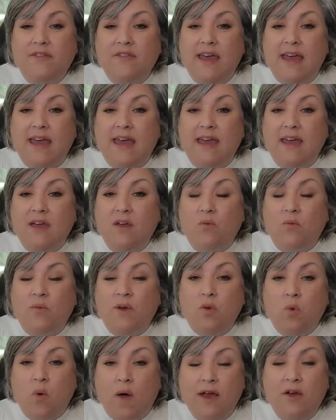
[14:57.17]
They
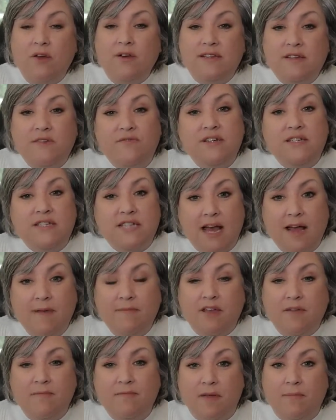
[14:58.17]
require a different
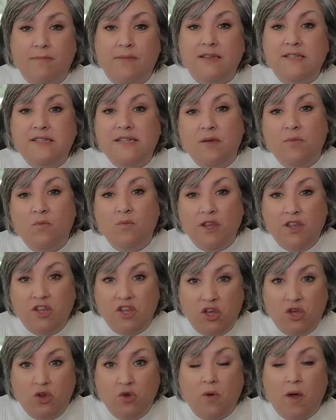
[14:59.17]
time commitment. And
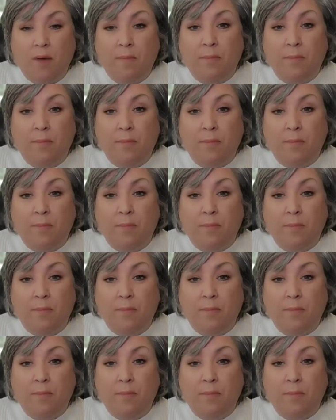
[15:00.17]
when you